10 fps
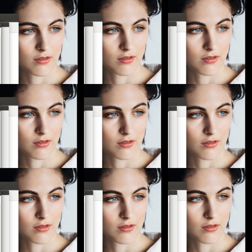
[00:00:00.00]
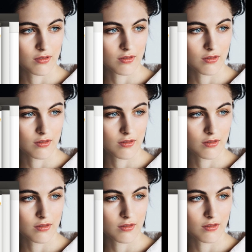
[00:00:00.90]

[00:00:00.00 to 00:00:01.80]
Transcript: [no speech]